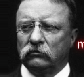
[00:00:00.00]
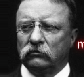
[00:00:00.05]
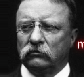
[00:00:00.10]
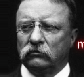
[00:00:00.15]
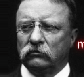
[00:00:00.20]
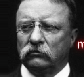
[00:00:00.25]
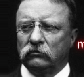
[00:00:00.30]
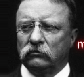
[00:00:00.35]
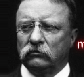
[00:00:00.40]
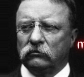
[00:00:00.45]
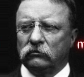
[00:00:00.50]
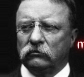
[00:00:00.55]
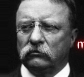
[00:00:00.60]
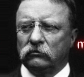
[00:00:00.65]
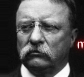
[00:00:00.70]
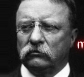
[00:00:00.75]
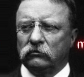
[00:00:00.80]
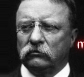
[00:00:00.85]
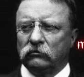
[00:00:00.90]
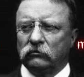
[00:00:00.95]

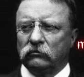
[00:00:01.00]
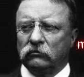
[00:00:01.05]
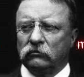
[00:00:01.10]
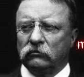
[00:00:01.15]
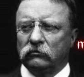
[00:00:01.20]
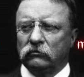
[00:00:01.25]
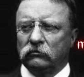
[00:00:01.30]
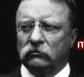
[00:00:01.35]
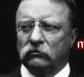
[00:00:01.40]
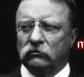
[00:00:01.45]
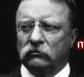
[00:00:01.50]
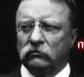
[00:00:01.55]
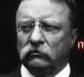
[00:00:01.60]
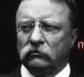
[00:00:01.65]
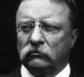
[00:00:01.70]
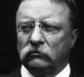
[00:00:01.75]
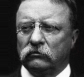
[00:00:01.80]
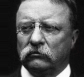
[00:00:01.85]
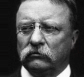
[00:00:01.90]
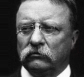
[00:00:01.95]

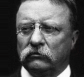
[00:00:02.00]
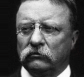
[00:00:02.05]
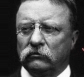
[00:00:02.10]
[no speech]